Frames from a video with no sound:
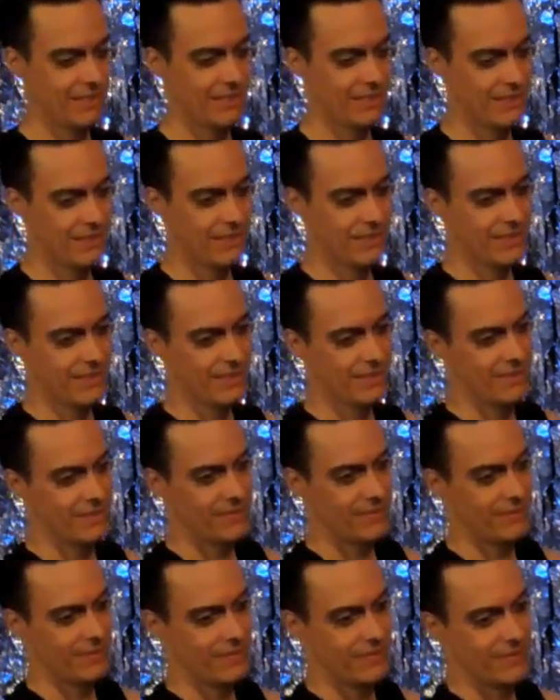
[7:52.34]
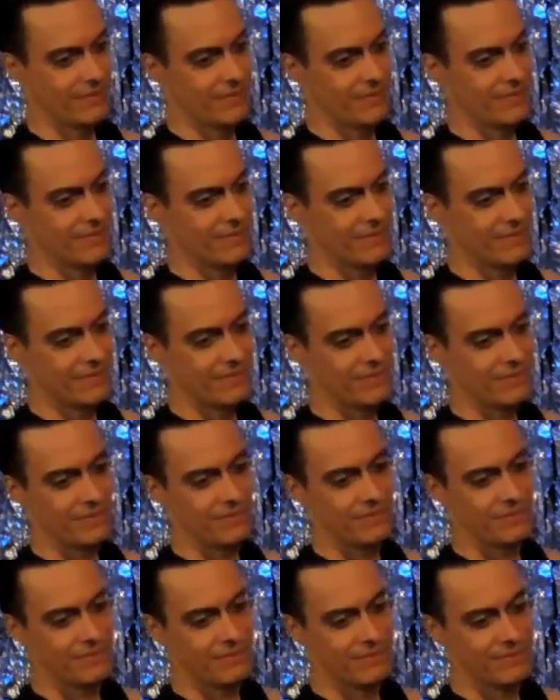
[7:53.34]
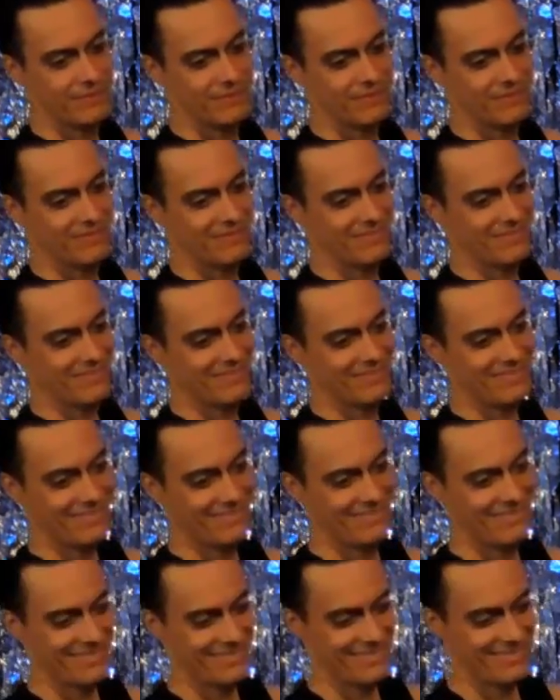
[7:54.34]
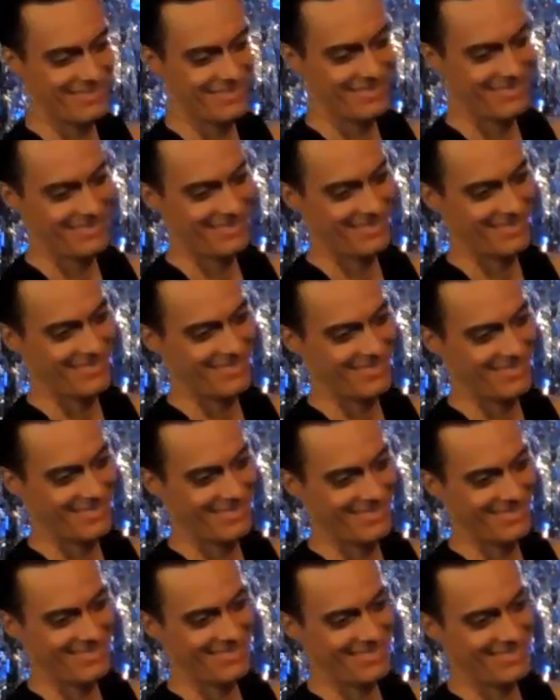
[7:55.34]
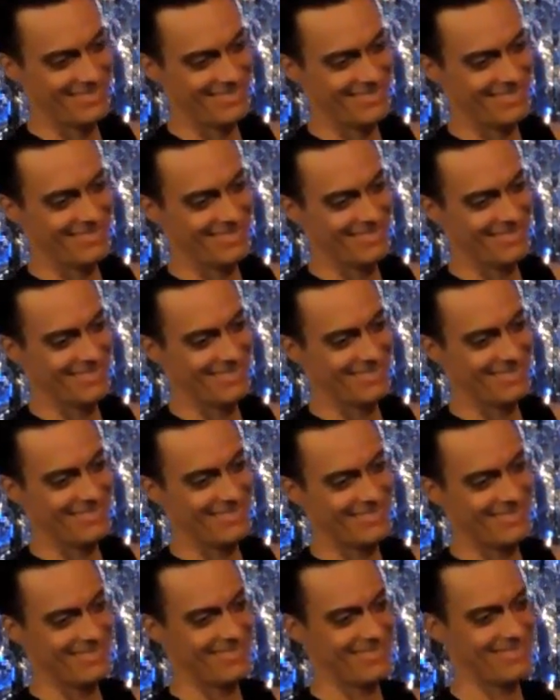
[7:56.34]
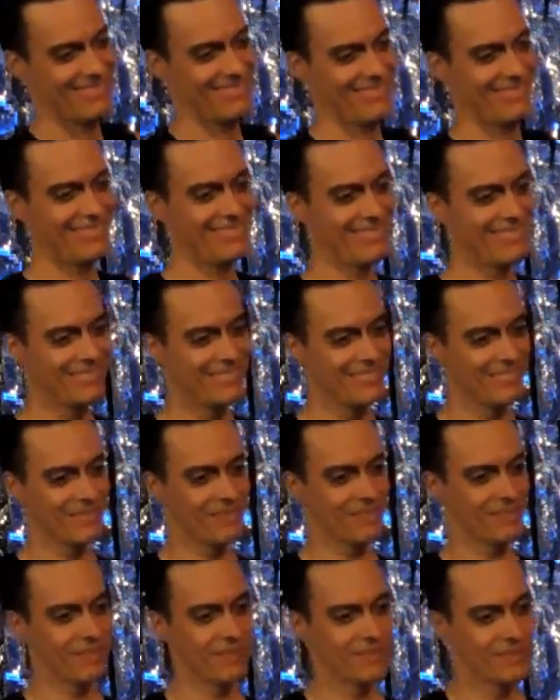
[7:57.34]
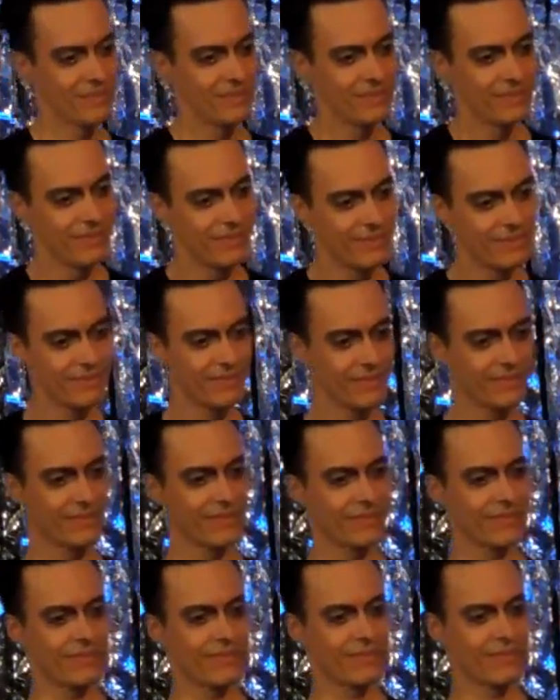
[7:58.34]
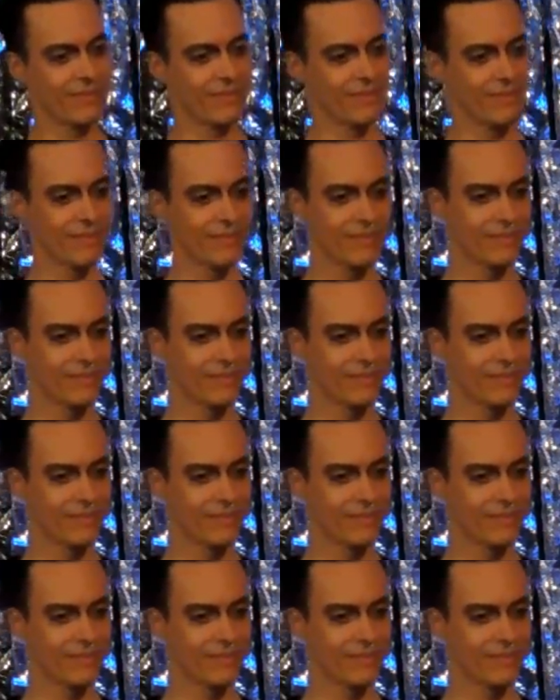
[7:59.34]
The person shown says nothing.